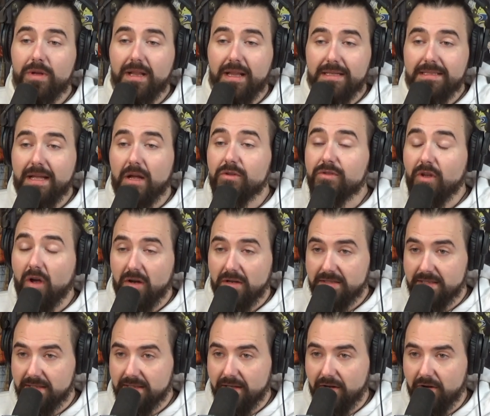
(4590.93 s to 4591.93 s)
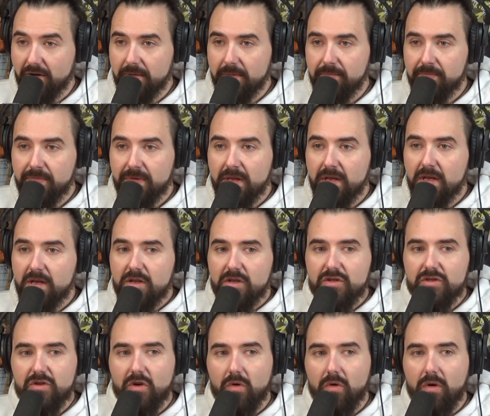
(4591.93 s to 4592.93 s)
realize how toxic they are.
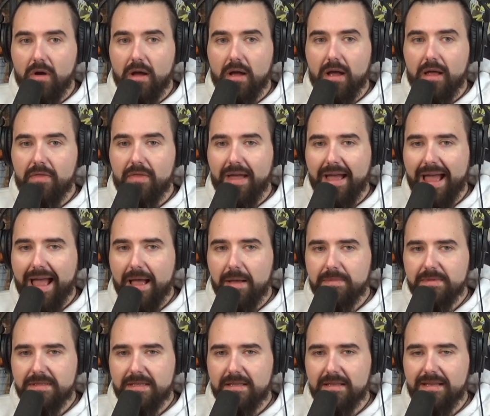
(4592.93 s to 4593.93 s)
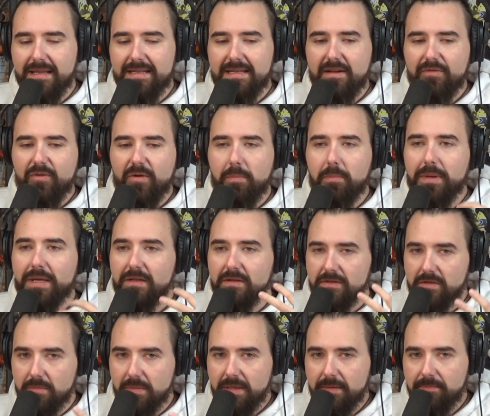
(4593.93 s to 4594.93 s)
Yeah. So the Habs, it never
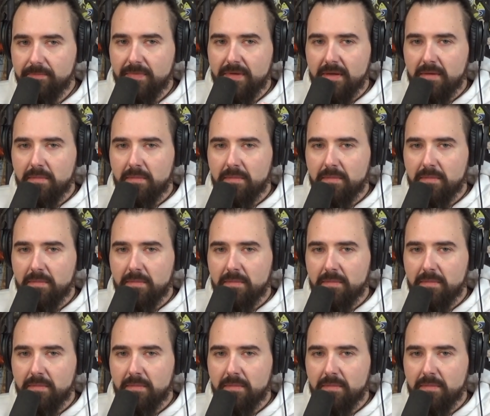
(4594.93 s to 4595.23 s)
appealed to me